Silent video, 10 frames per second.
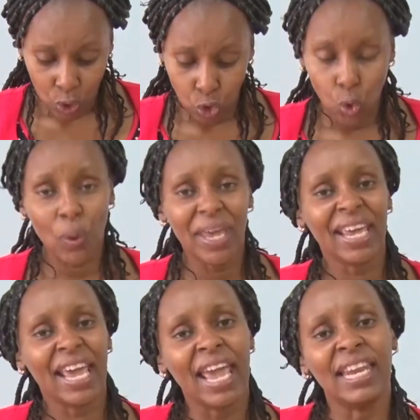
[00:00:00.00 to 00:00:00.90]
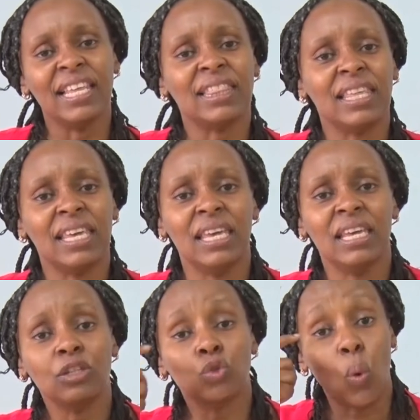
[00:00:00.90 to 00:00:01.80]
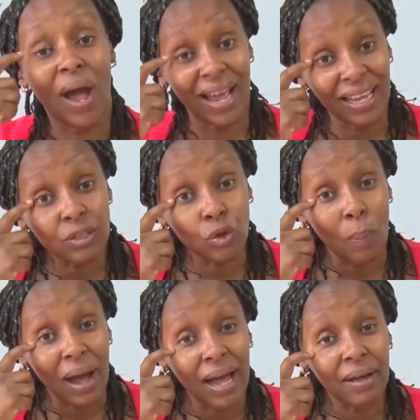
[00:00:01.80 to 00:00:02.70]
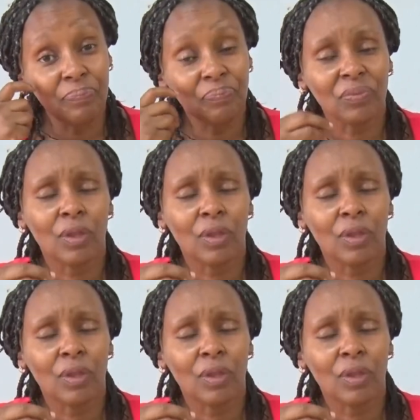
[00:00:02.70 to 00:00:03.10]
doing anything to a customer